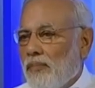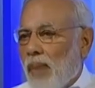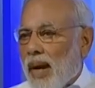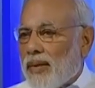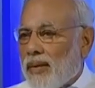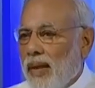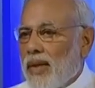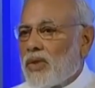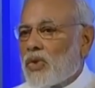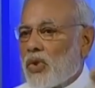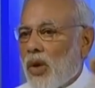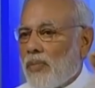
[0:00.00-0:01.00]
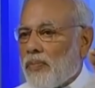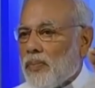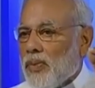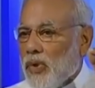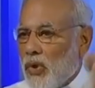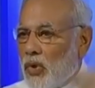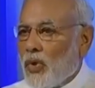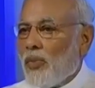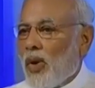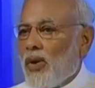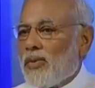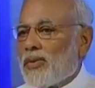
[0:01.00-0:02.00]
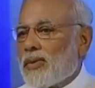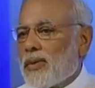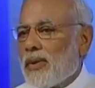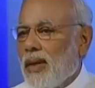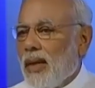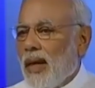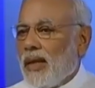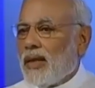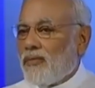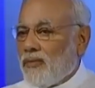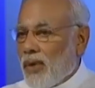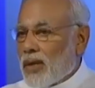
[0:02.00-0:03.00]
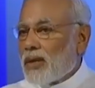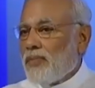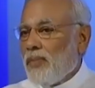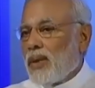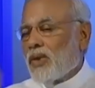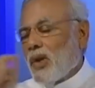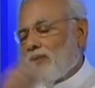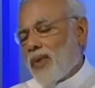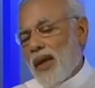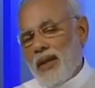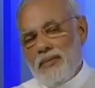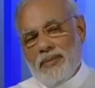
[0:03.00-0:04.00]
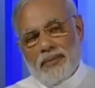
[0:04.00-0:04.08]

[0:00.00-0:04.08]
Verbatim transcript: by deaths of newborns in the first month of life.